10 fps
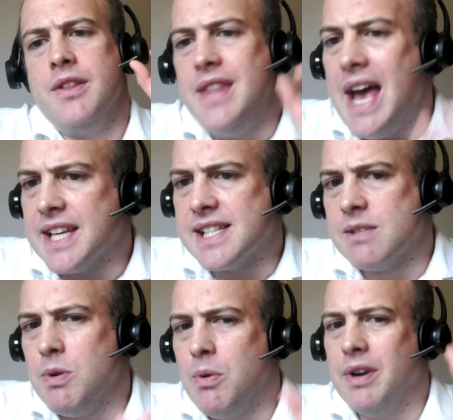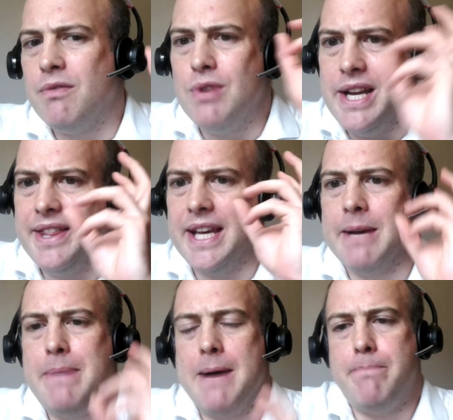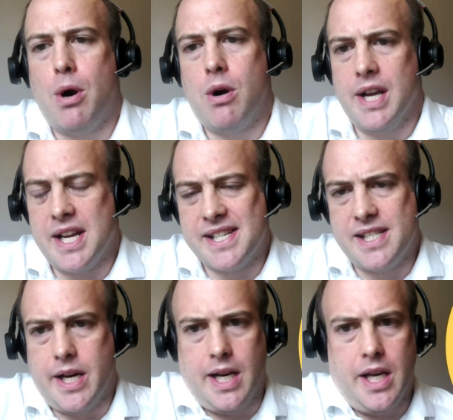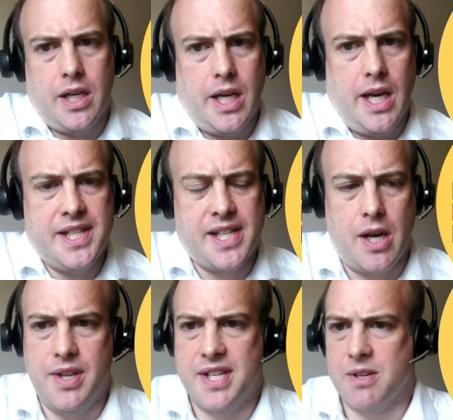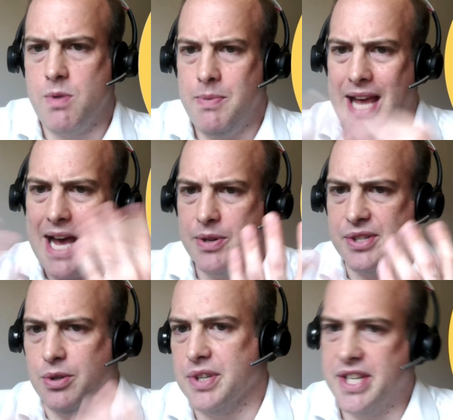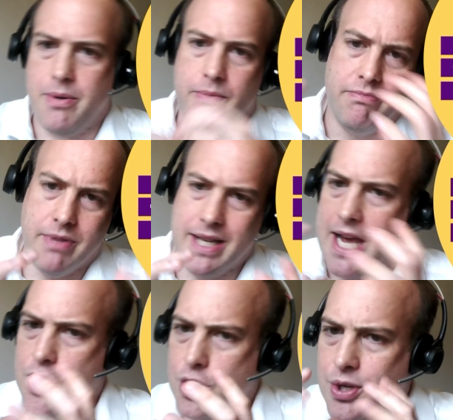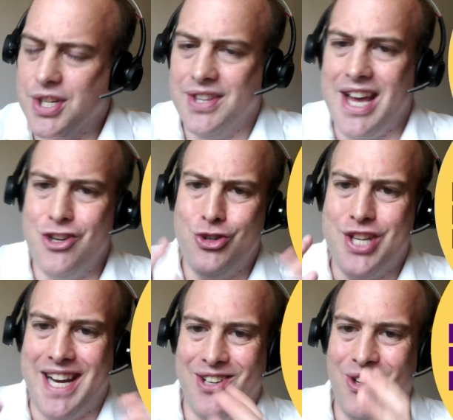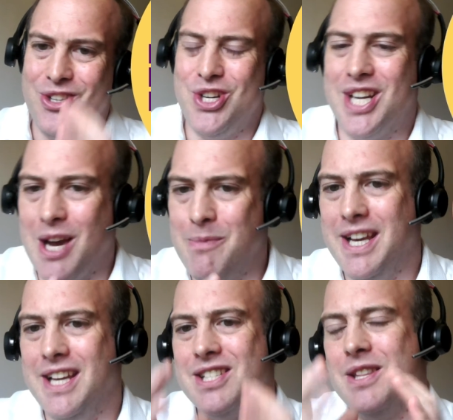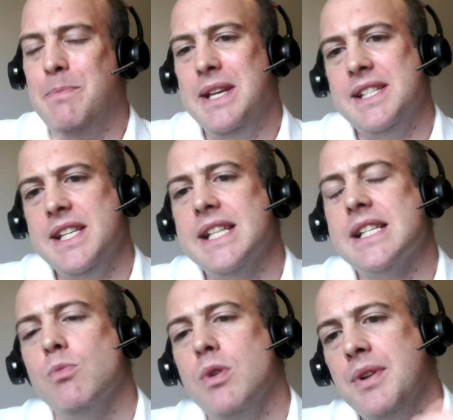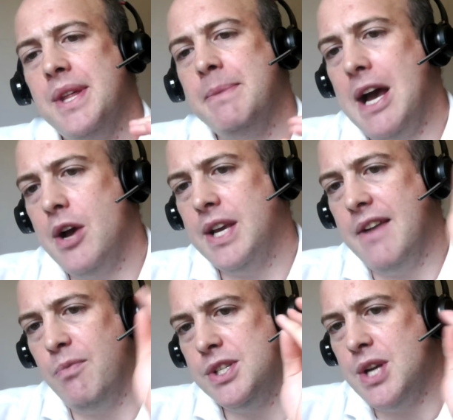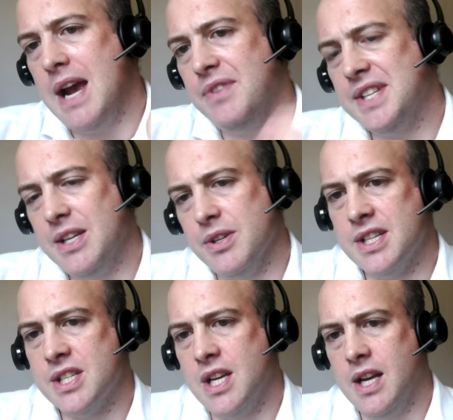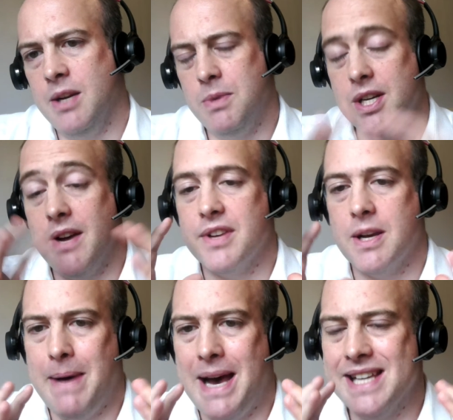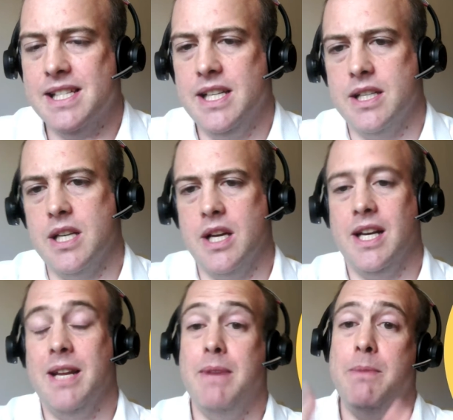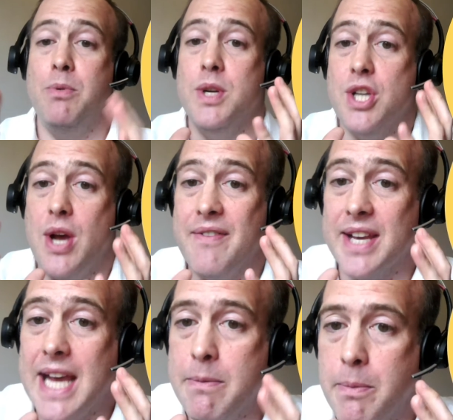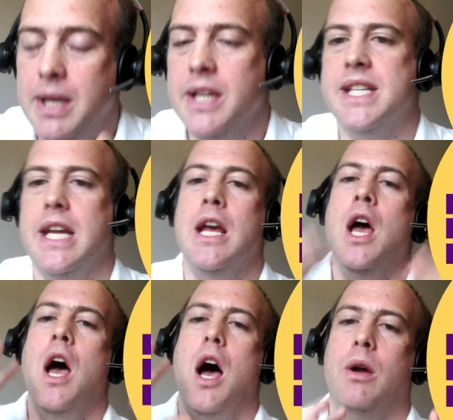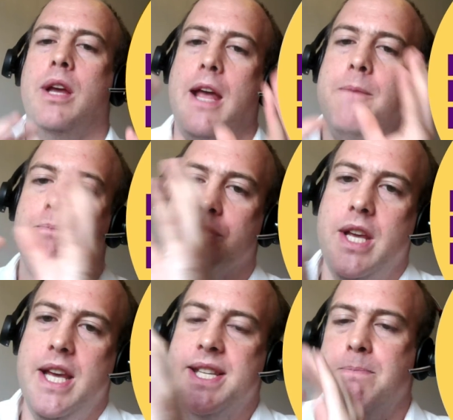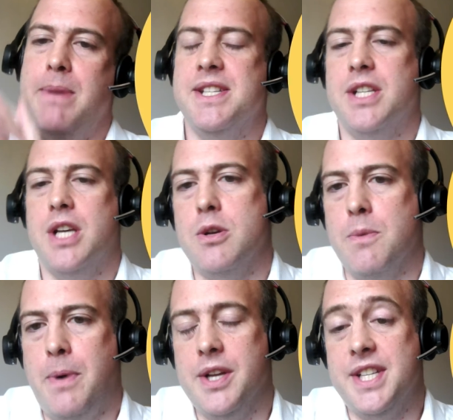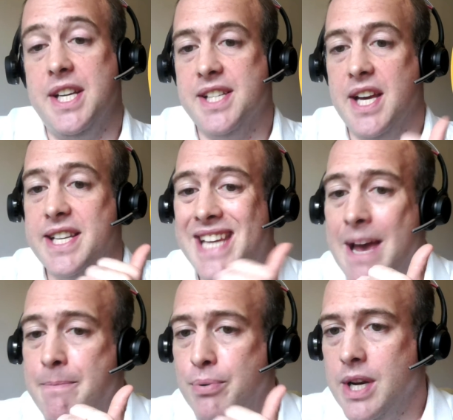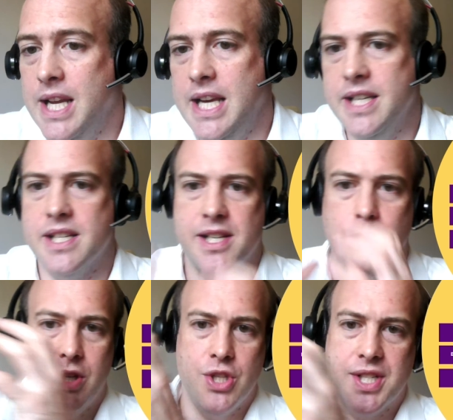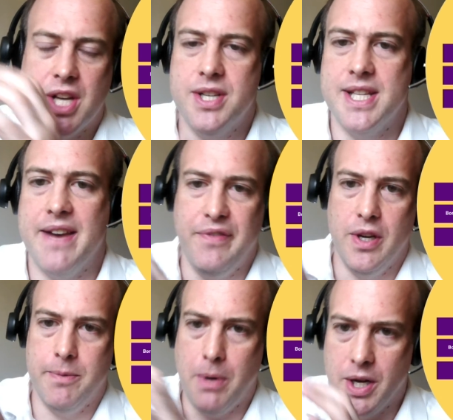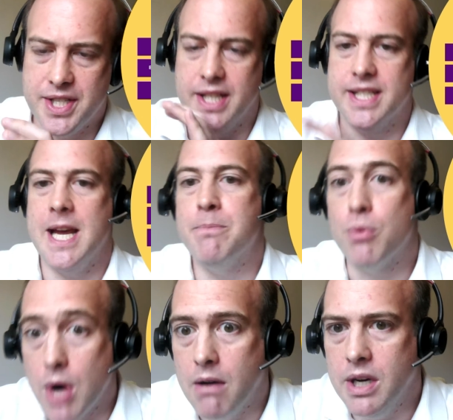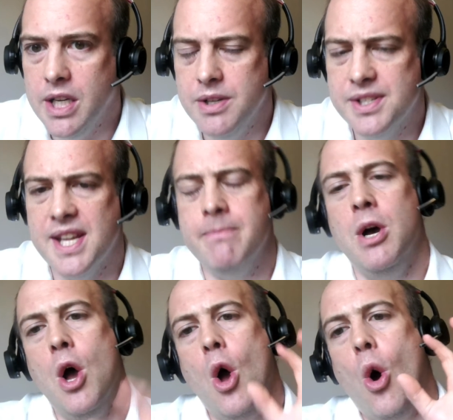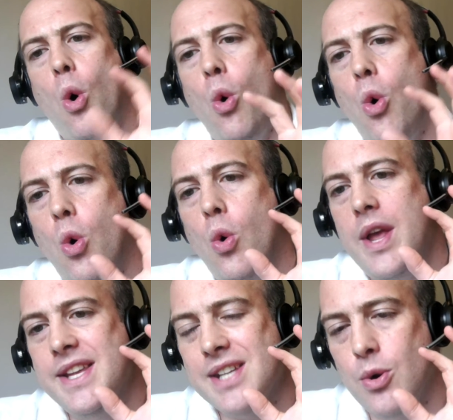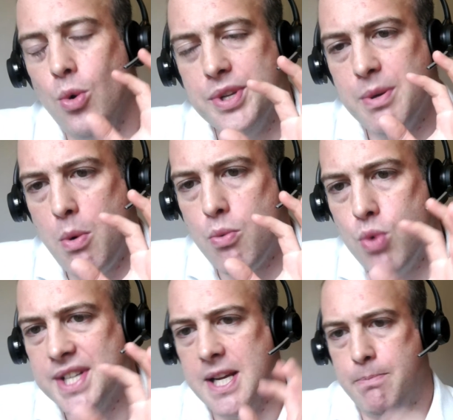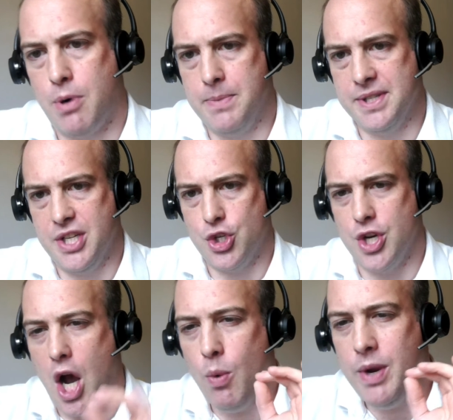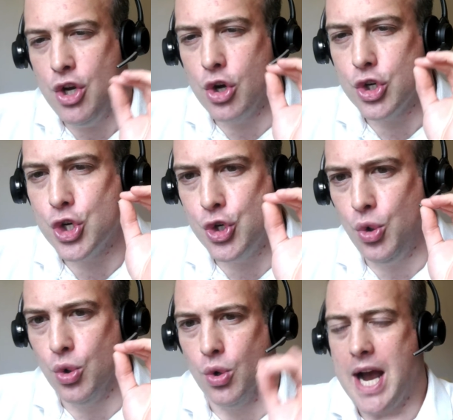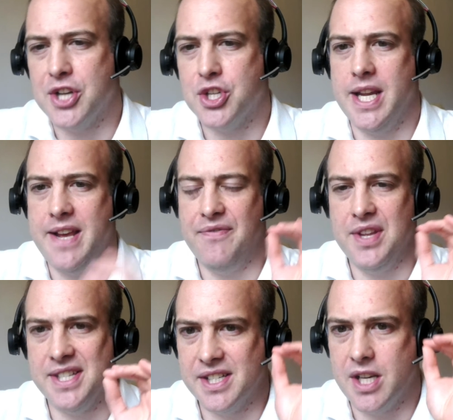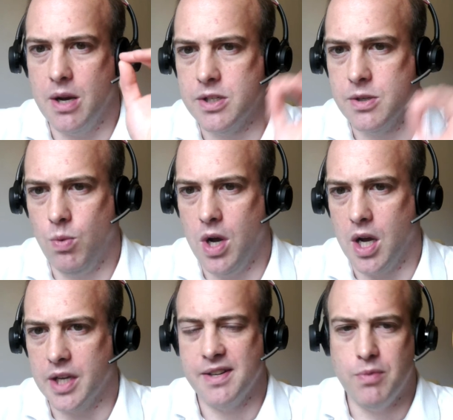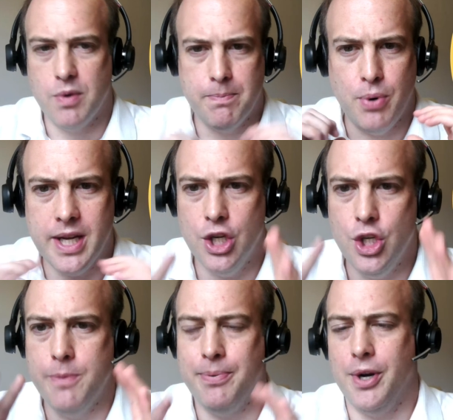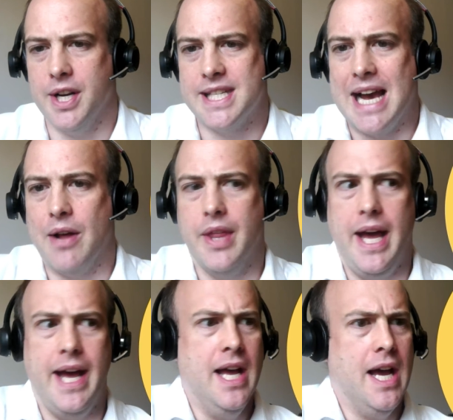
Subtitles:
Next, we want to really think about borrowing externally, okay? So this is when we outsource. So again, using that new technology coming into the business, we want to think about, okay, if we don't have the skills internally, we don't have the capacity internally, maybe we don't have the capability, okay, is it best to go to a party? Is it a temporary need, so we can just go to that third party and temporarily use them? Or is it also a risky proposition? Are we not sure actually if this is going to work? So if we're putting a new product out there and